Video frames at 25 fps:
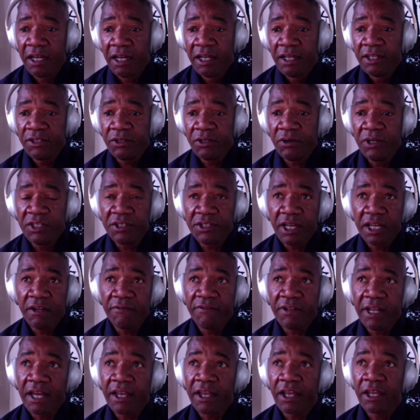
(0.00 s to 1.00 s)
So instead of
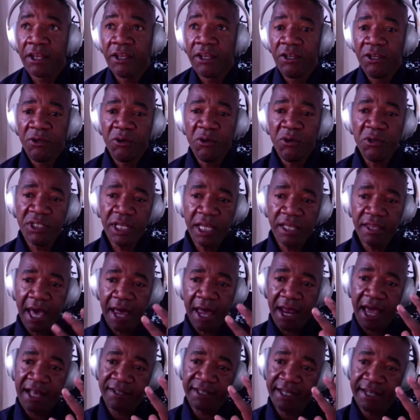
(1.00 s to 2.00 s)
like using that
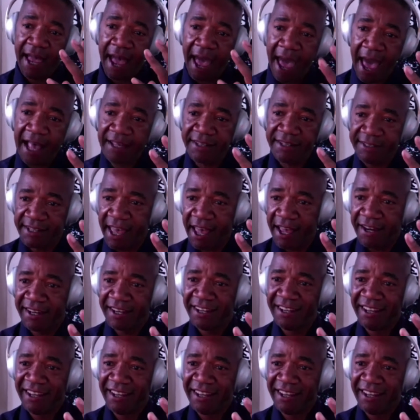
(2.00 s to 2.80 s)
as an asset,